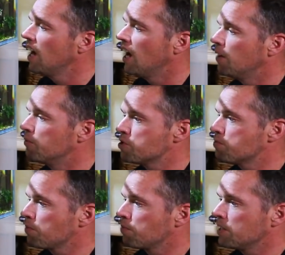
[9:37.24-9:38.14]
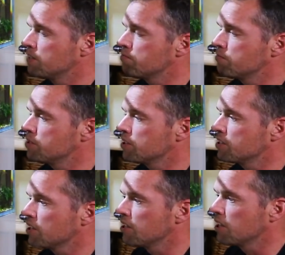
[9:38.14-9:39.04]
um, which probably is,
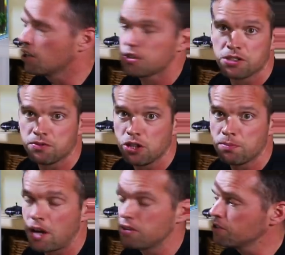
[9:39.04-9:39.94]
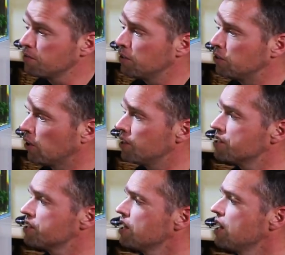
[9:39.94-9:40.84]
is only going to cost a few pounds, a few
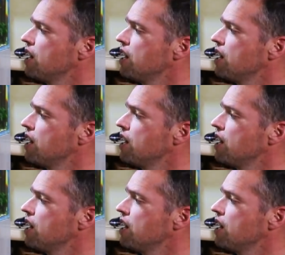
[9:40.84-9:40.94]
dollars.